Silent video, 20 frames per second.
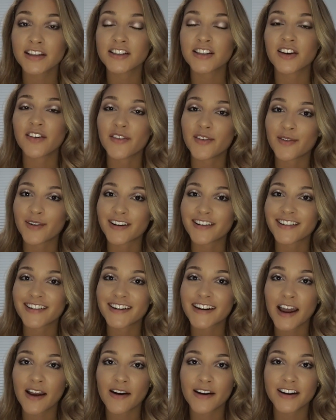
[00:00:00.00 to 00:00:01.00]
So if you want to
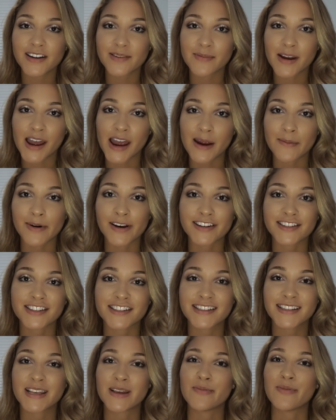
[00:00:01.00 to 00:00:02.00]
learn how I do my eyebrows,
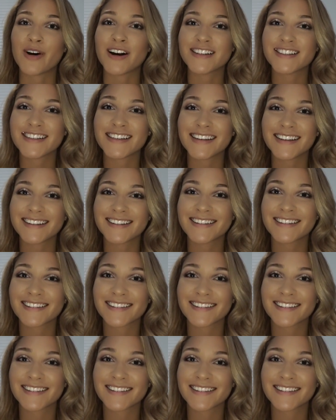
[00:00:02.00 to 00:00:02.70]
just keep watching.